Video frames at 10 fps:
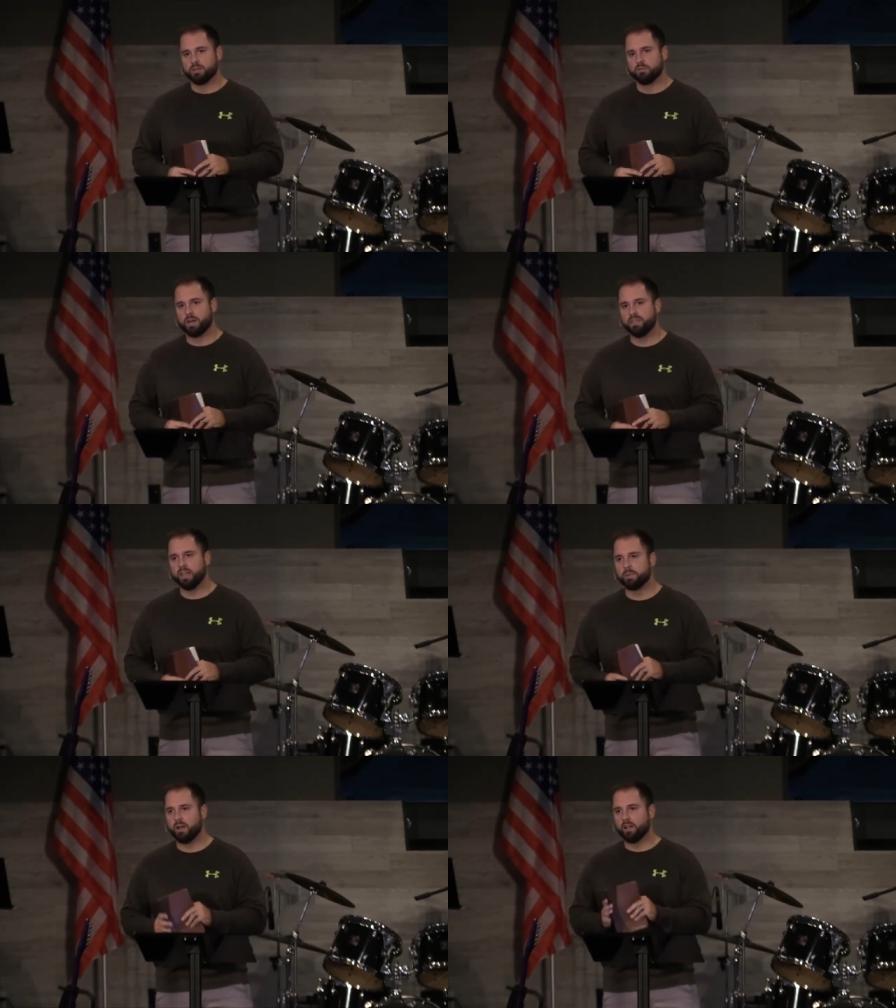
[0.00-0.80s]
When I
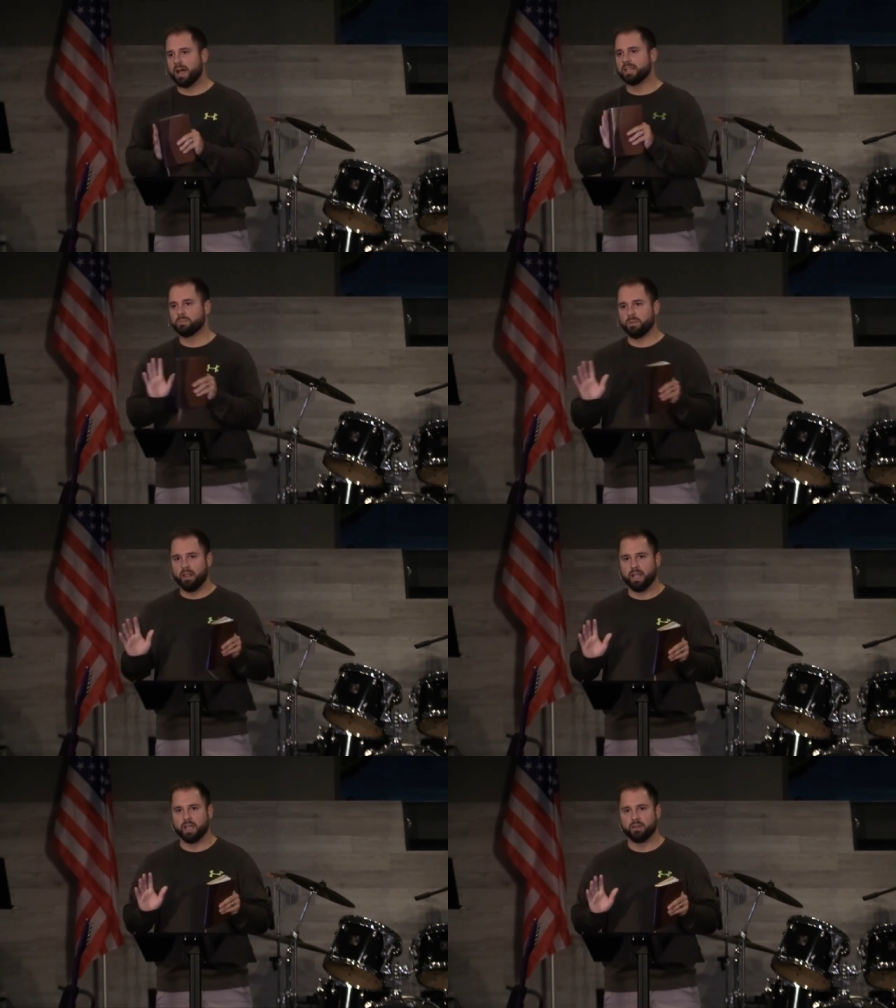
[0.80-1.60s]
think about God's
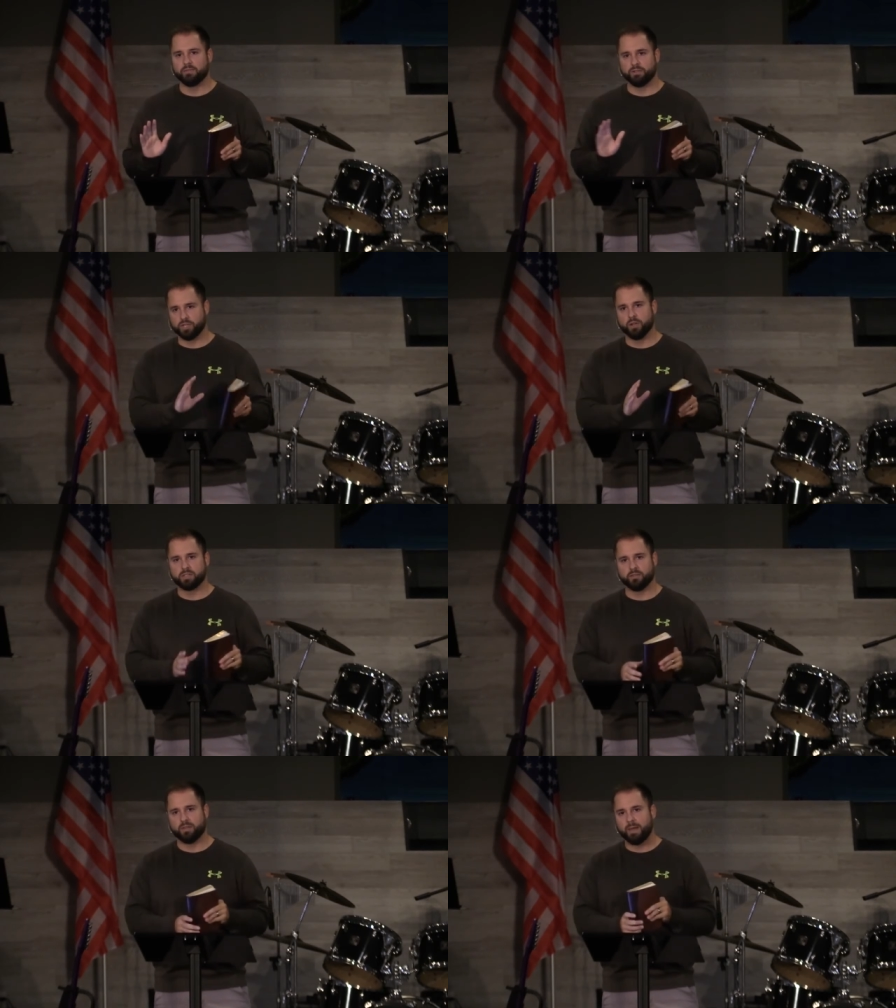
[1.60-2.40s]
plan for
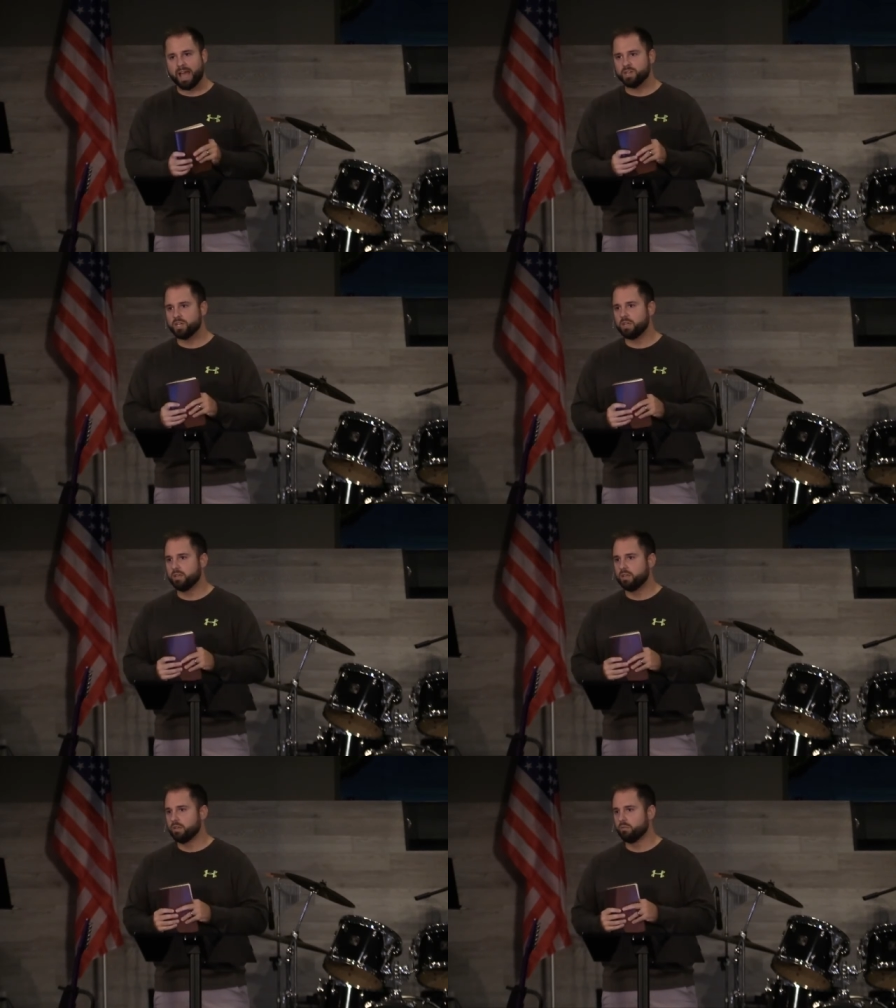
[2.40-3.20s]
Joseph,
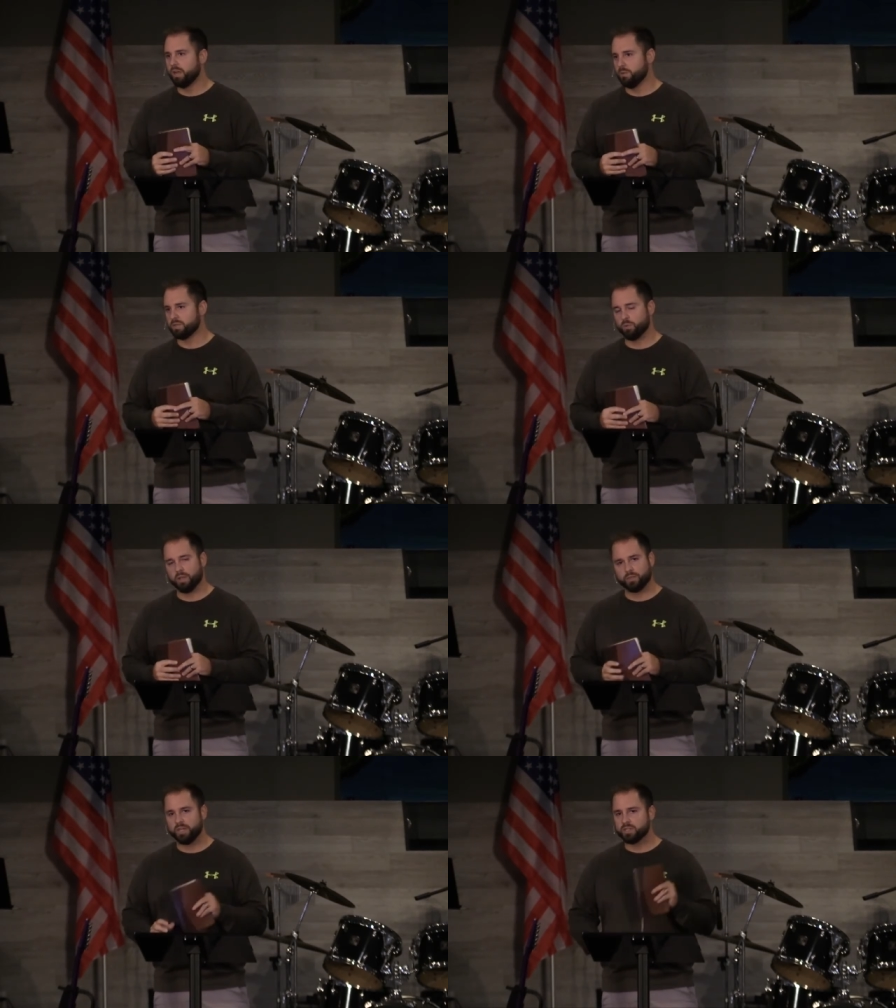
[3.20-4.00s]
imagine what he was
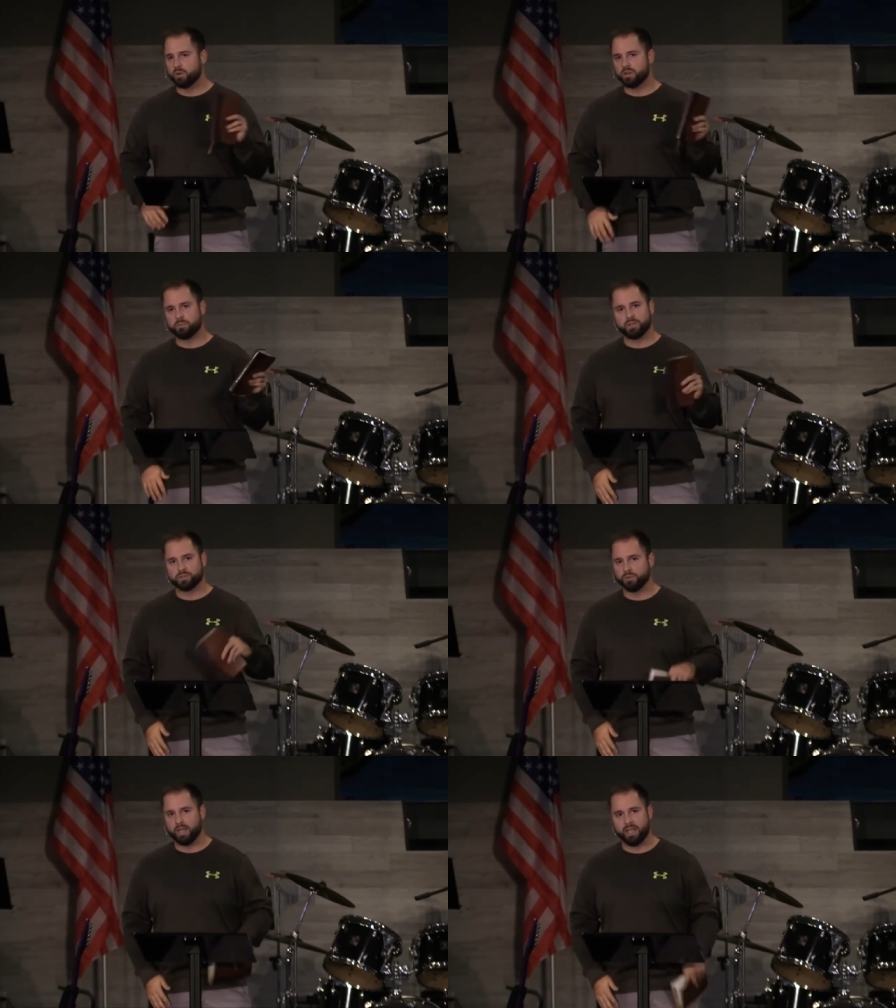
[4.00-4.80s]
going through. He's going to
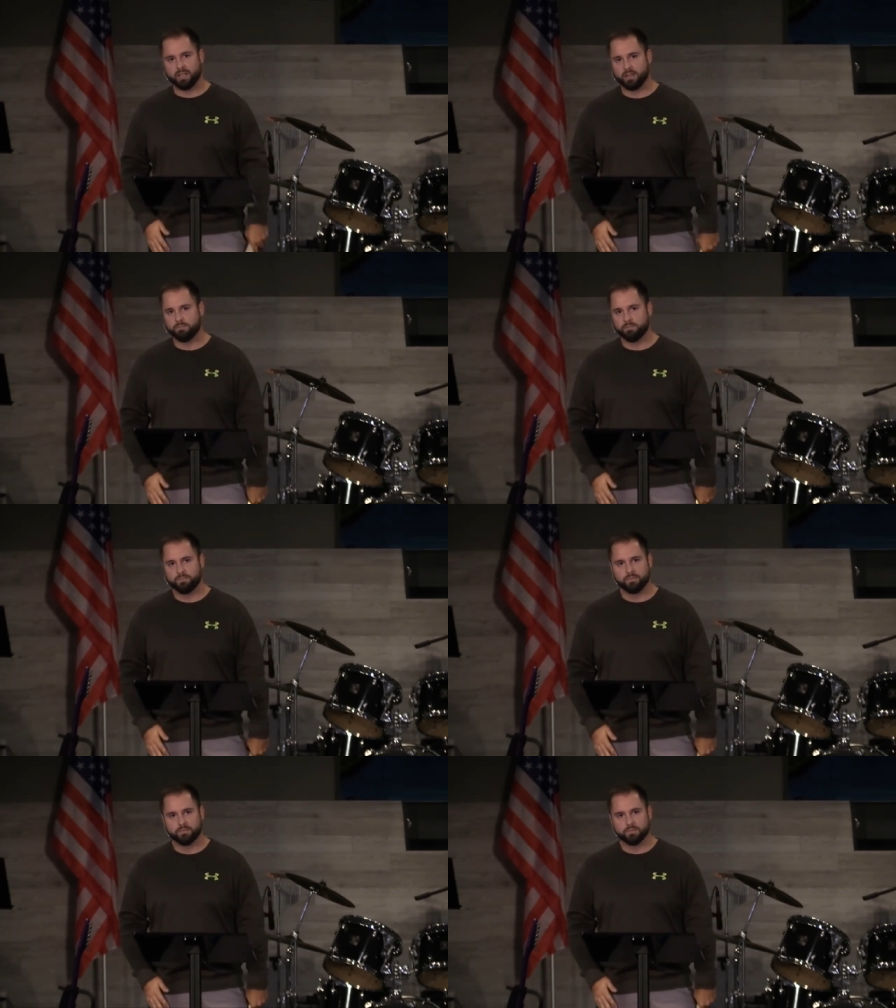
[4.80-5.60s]
brothers who hate him,
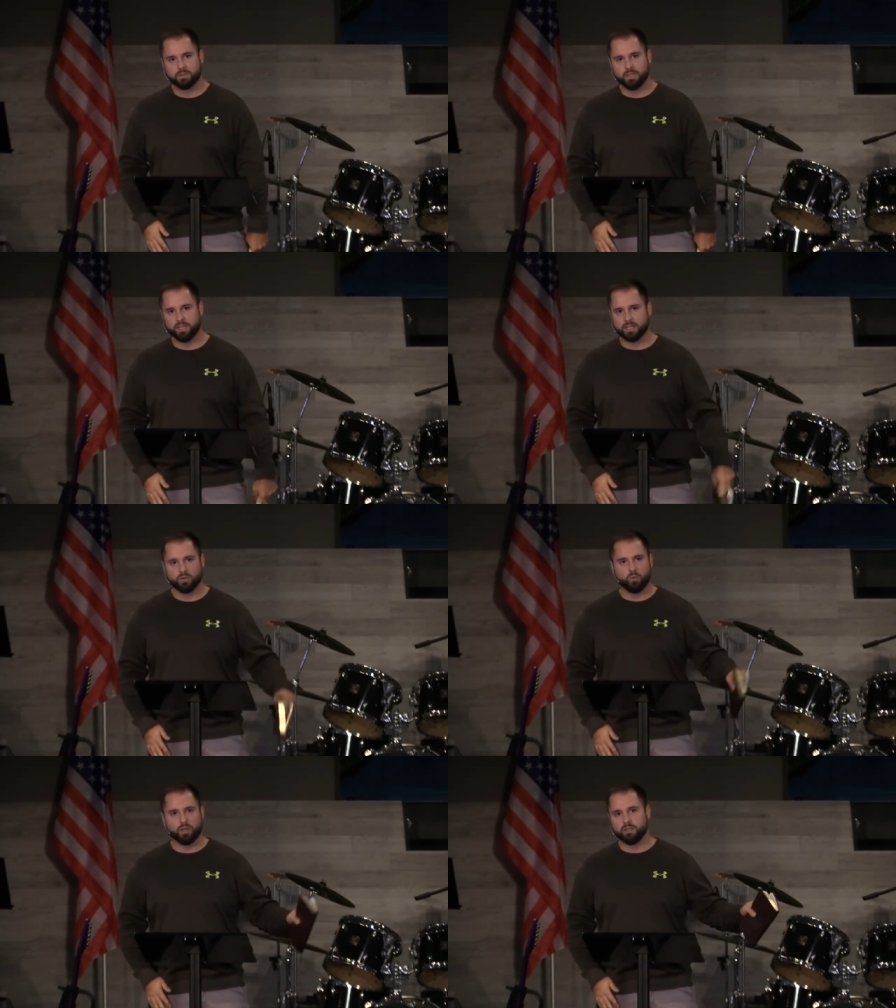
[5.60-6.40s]
and he
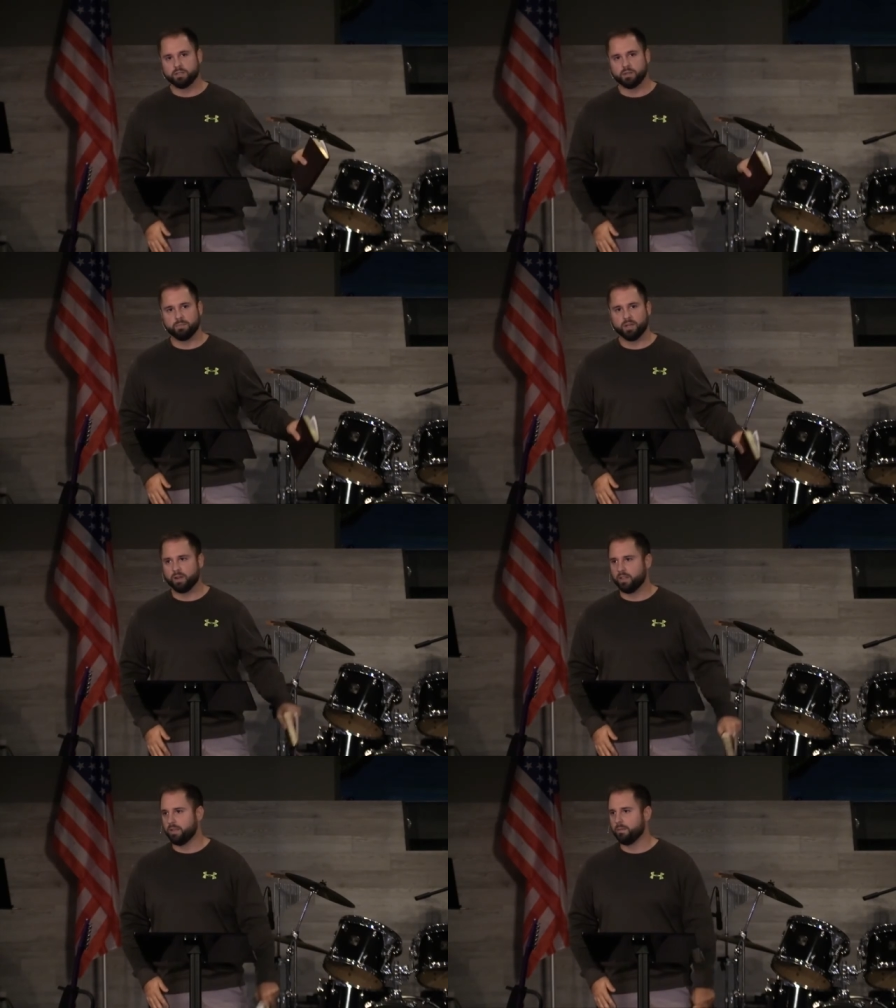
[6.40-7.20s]
doesn't want to be
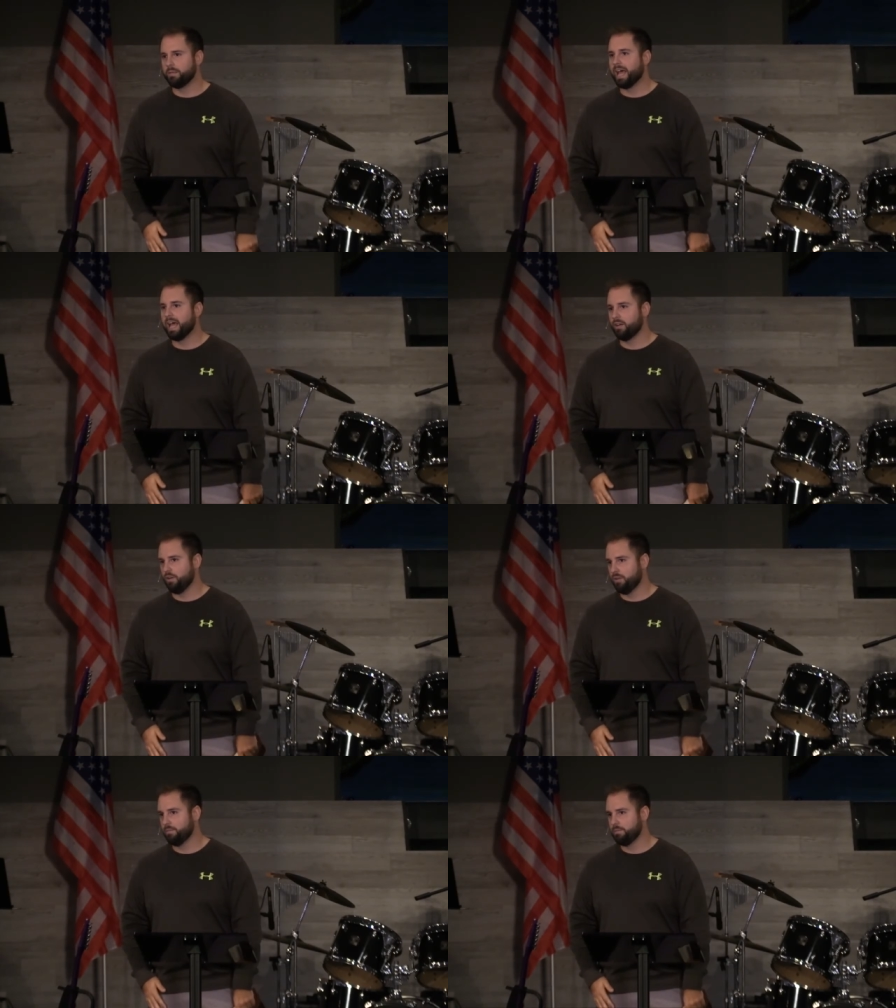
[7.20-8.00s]
around them at
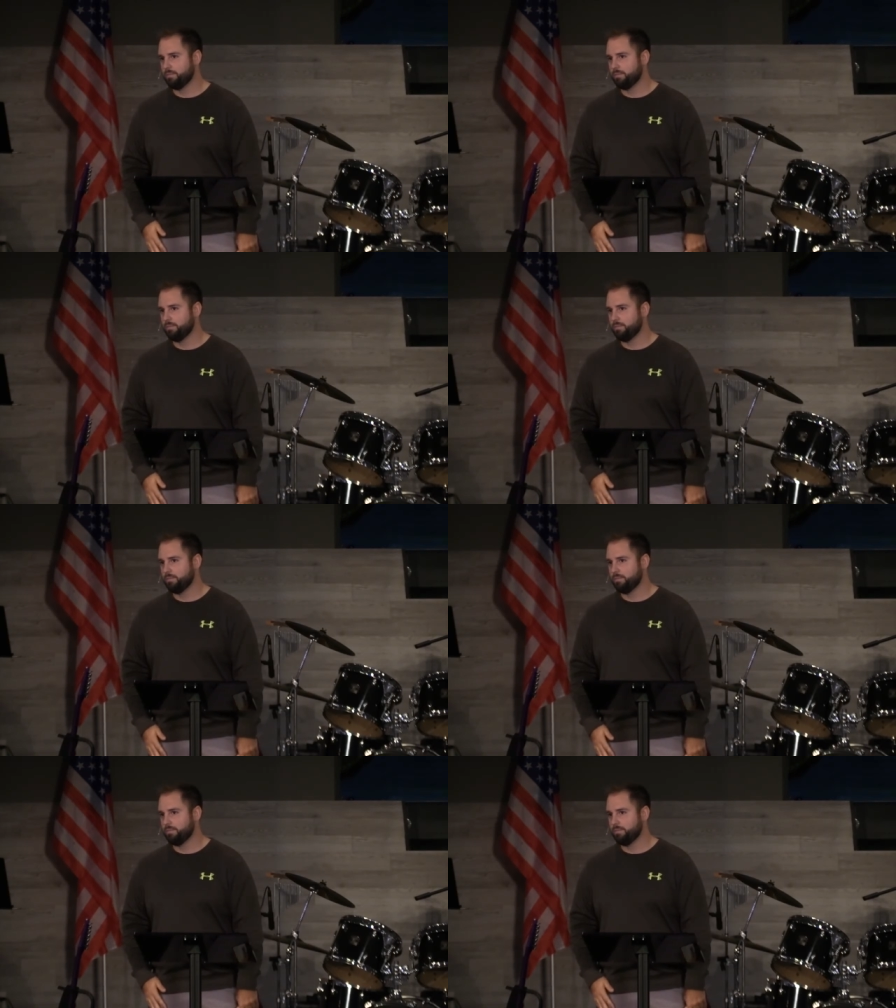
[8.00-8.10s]
all.